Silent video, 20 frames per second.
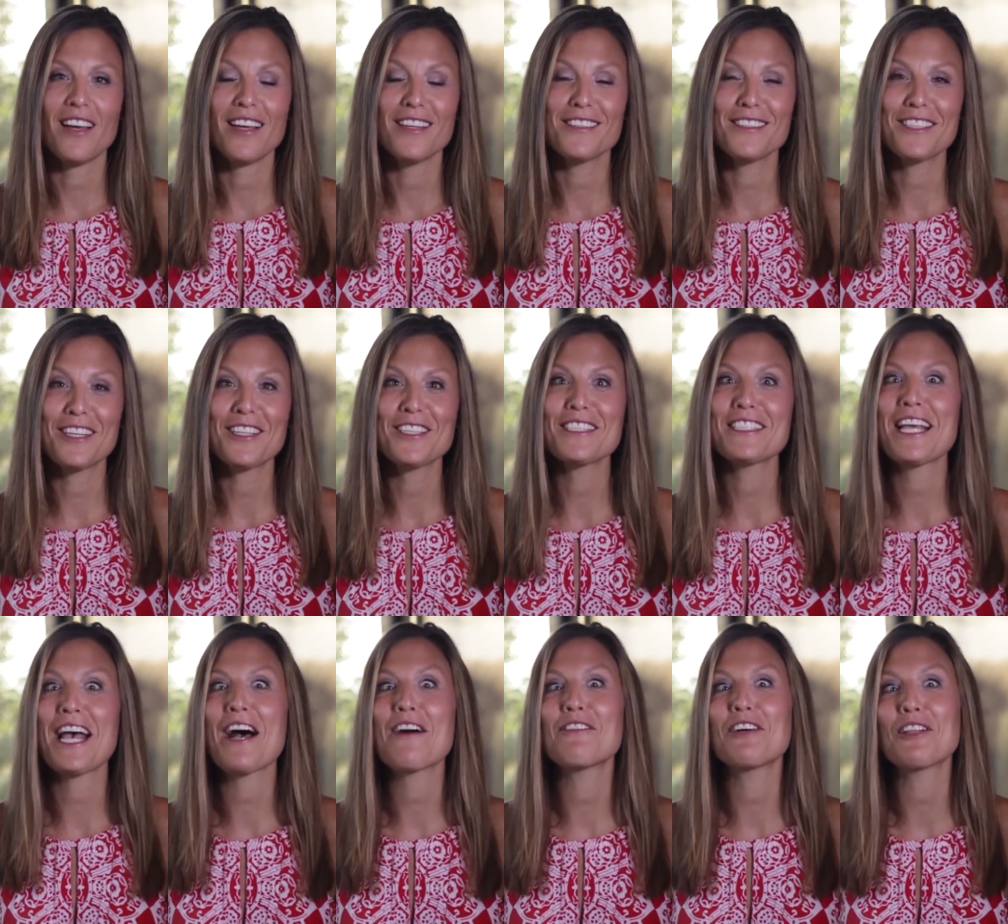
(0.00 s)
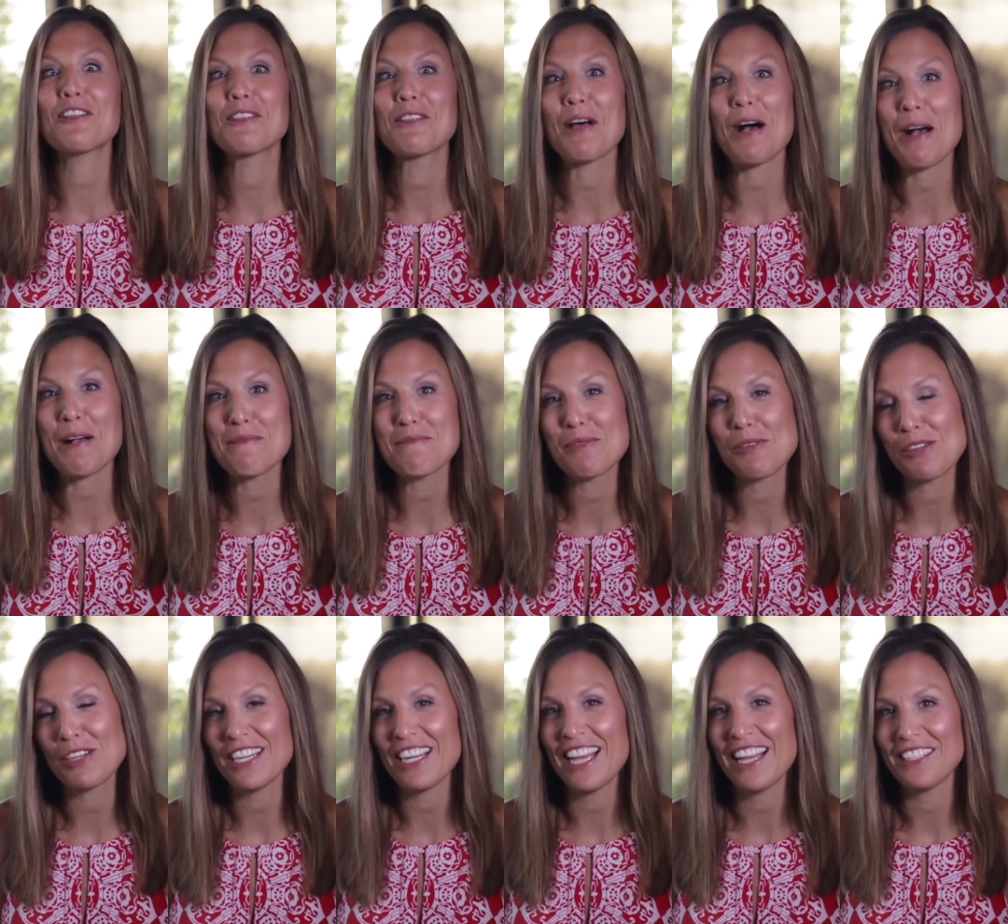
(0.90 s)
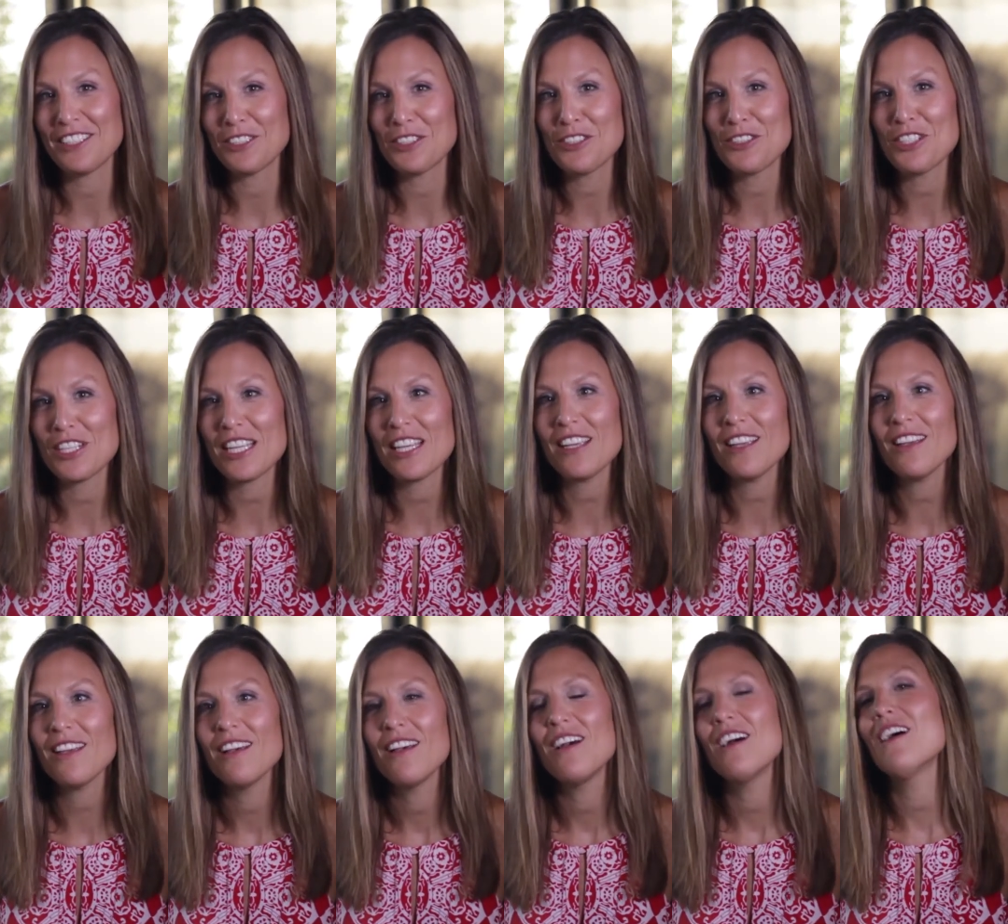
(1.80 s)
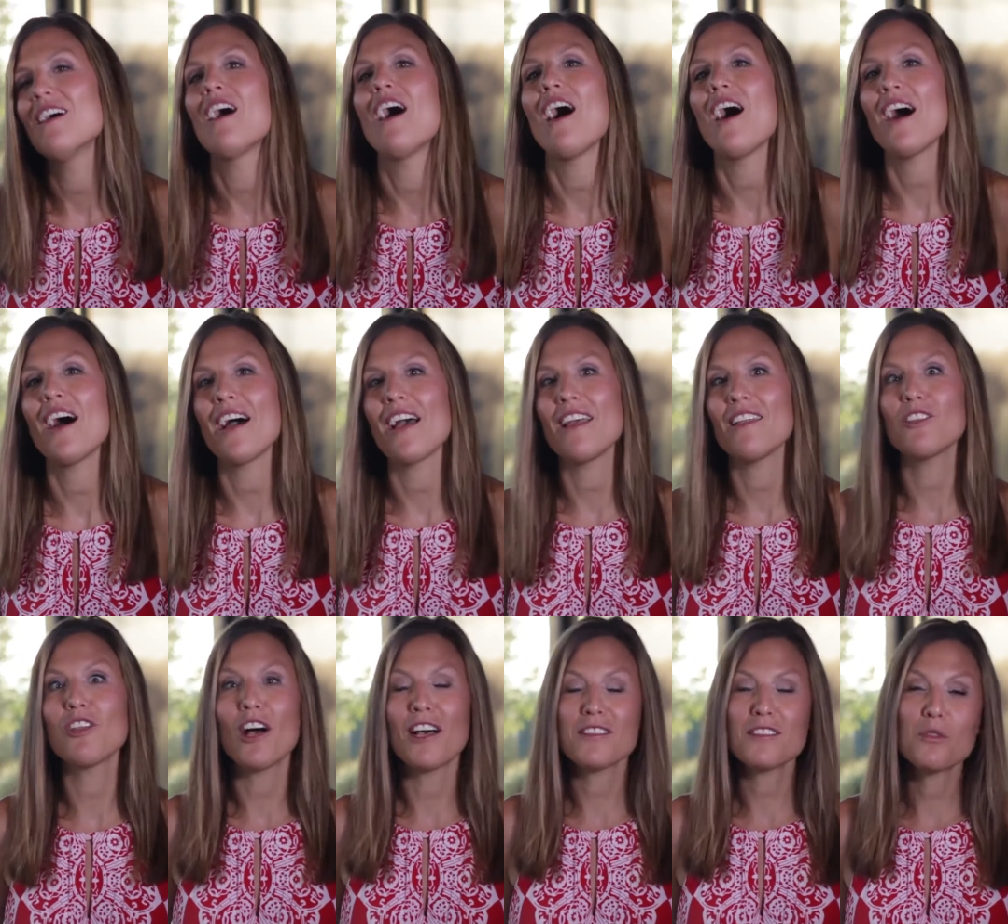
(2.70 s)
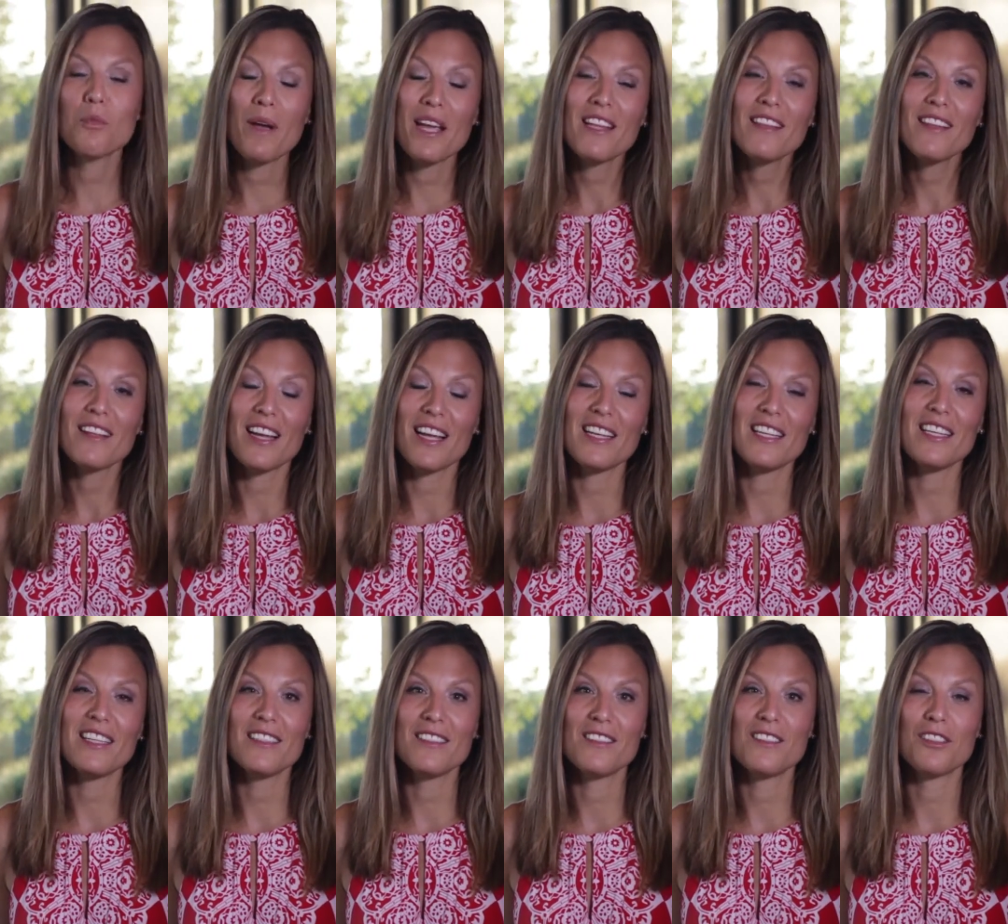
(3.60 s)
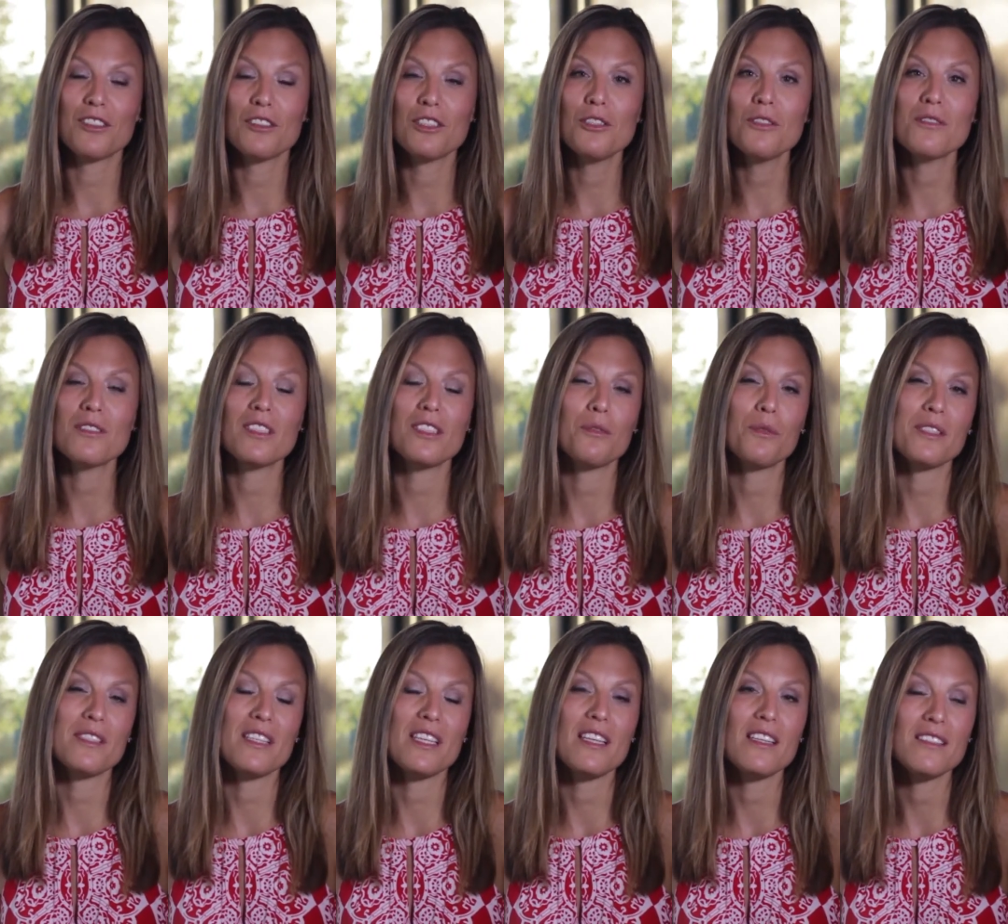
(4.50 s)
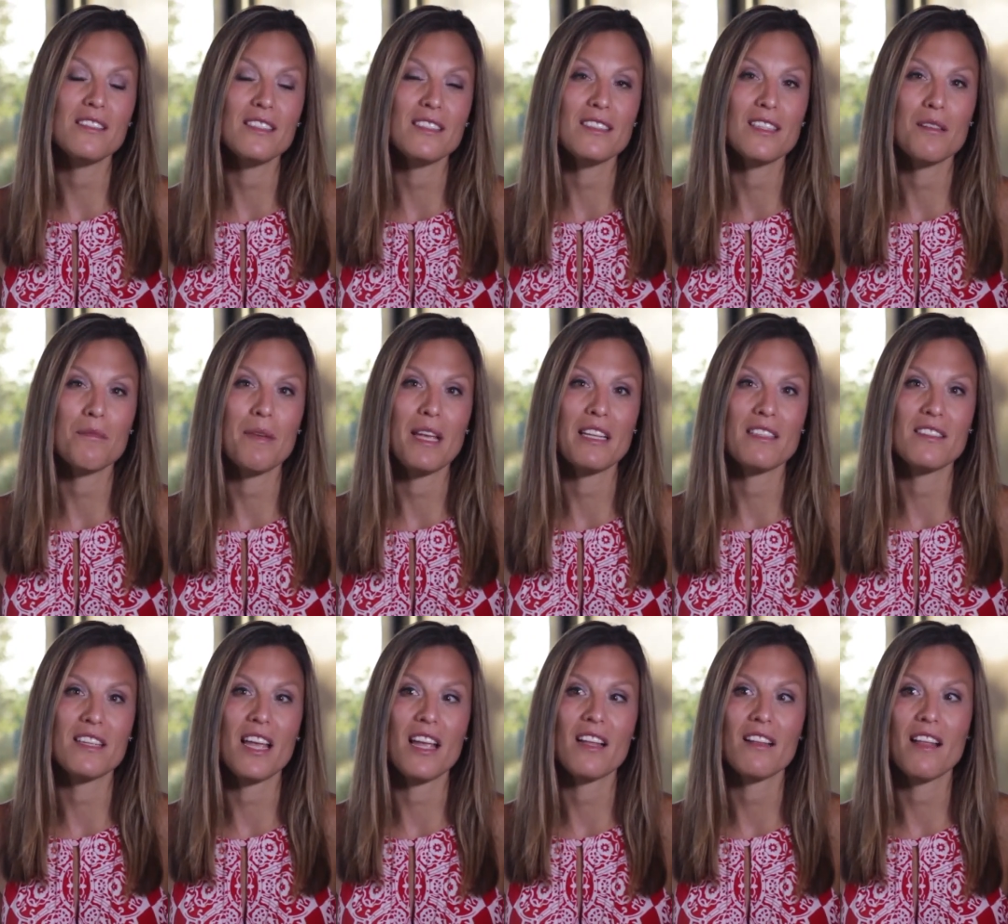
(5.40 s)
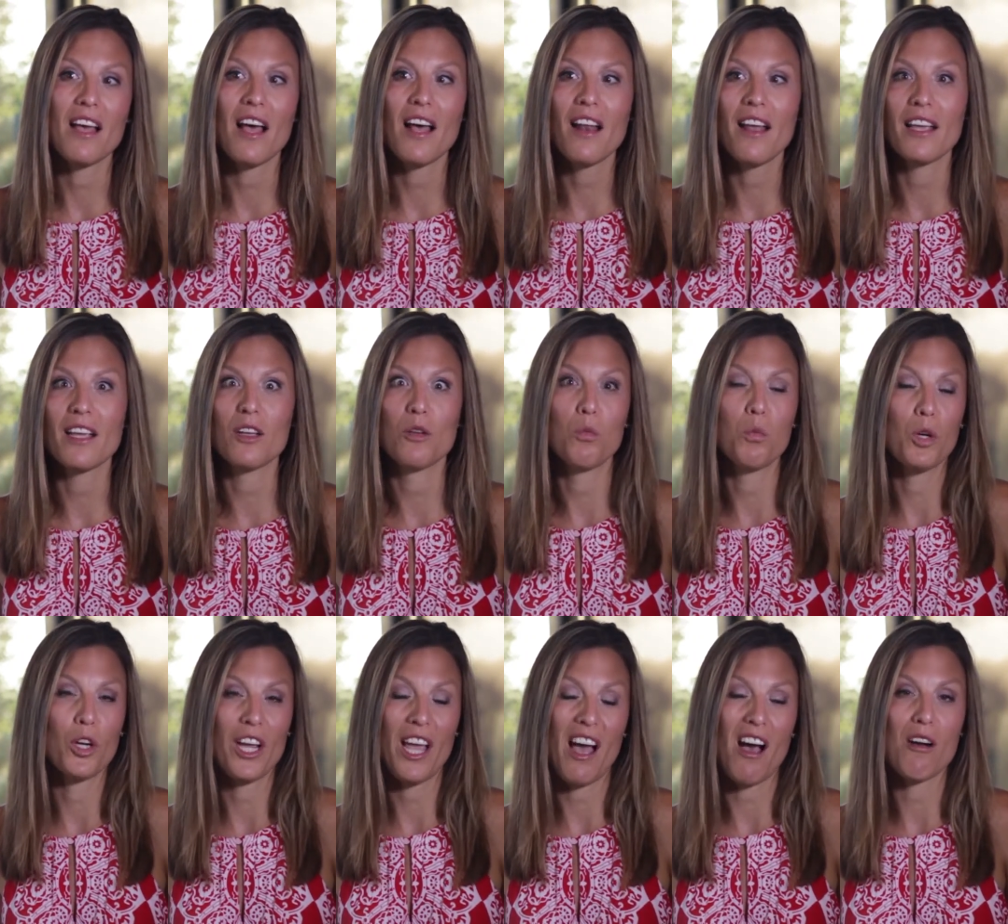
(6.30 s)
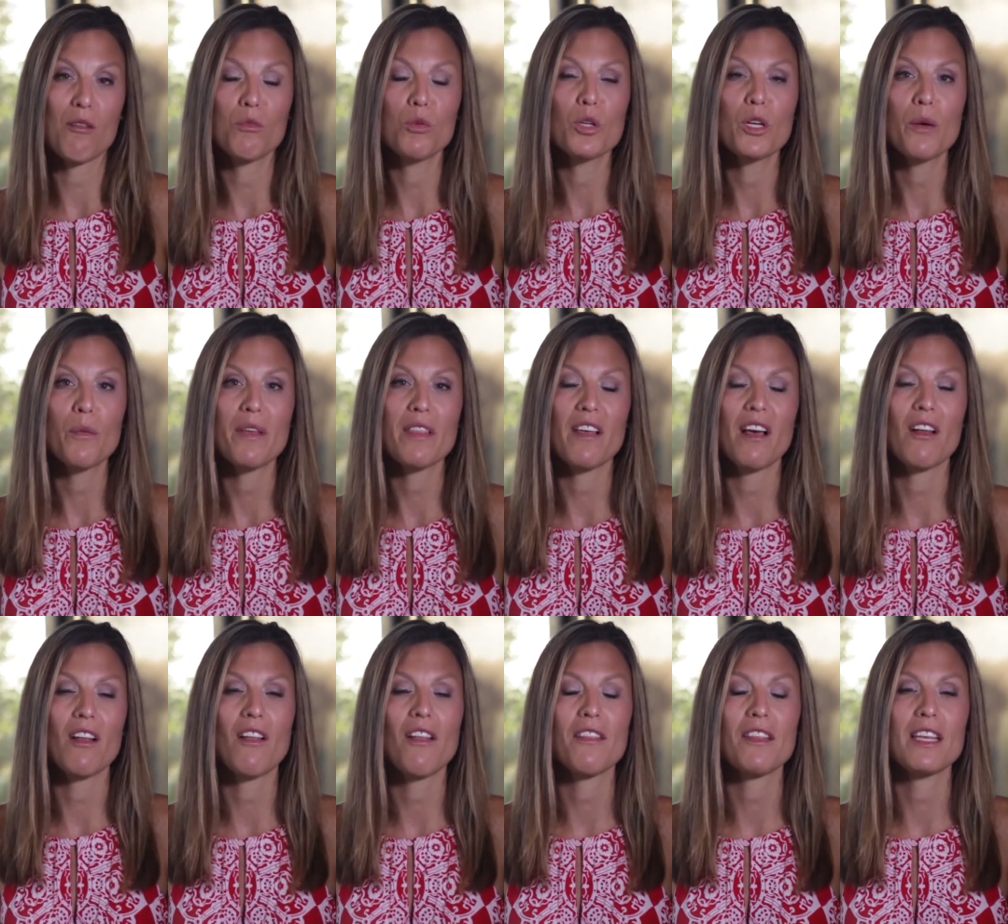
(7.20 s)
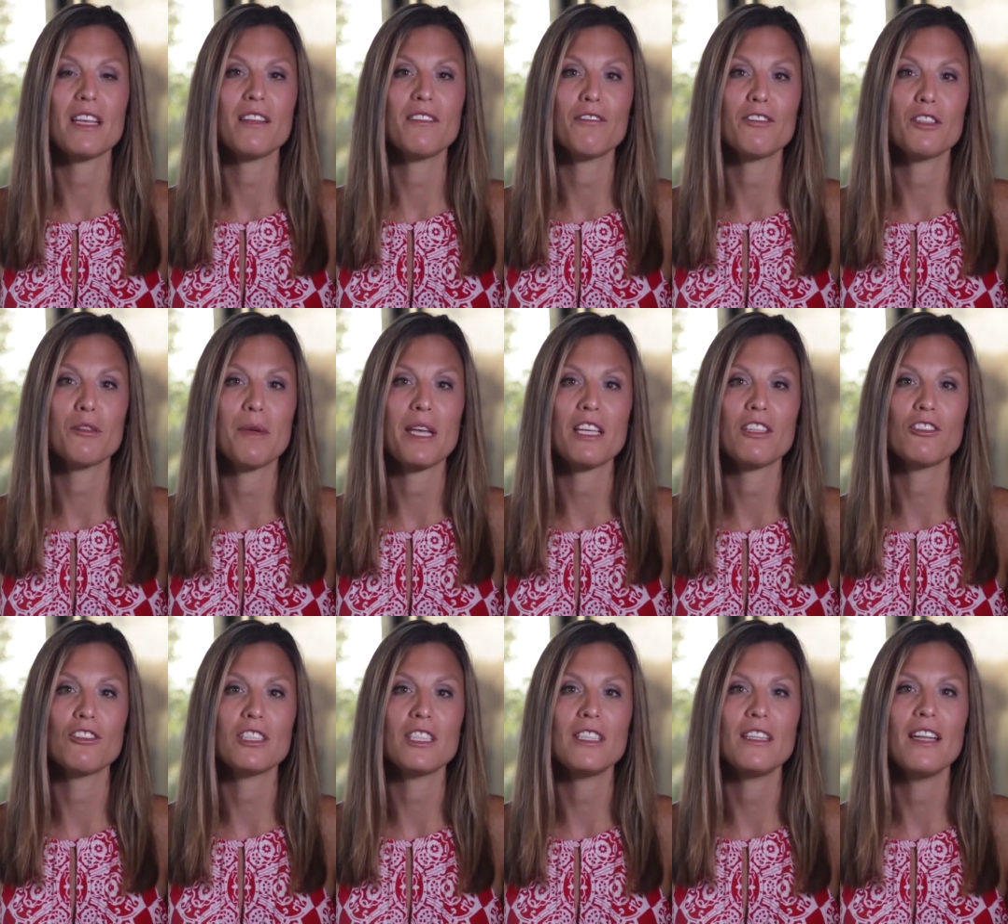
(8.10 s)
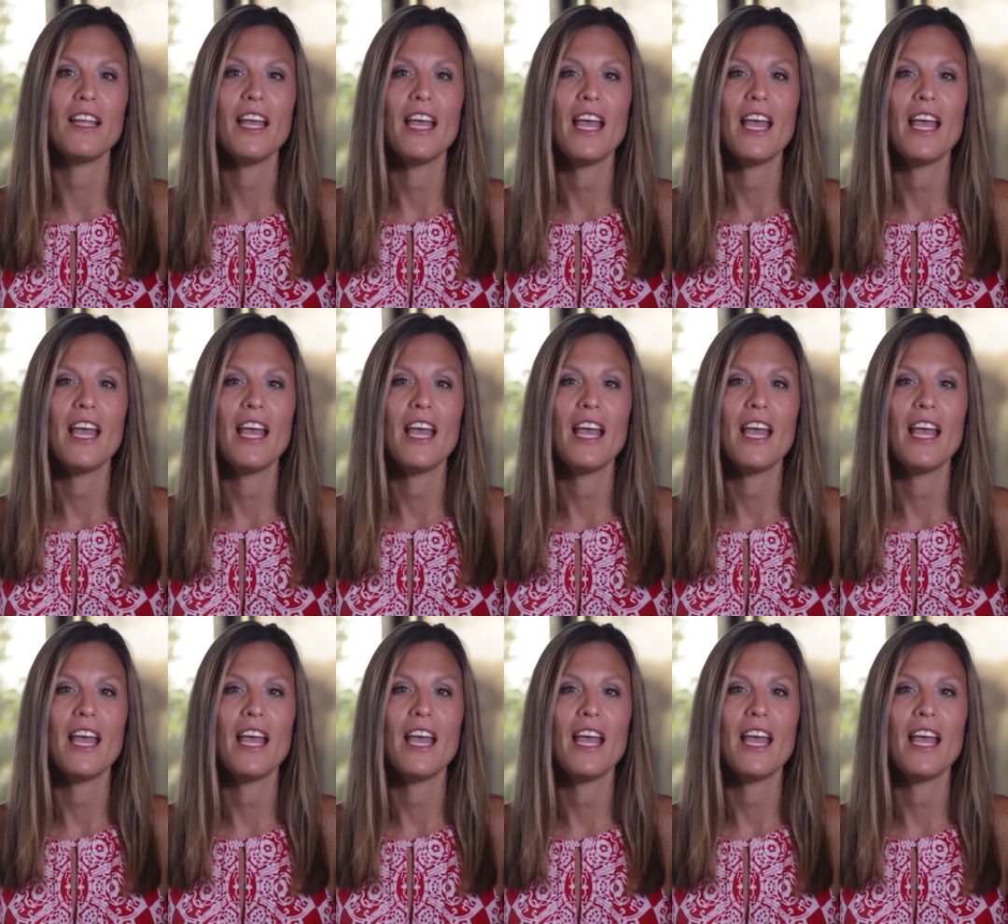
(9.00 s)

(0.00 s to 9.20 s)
I started to have a lot more energy. I lost weight that I needed to lose and it was easy to maintain that. I could work out more without all the inflammation.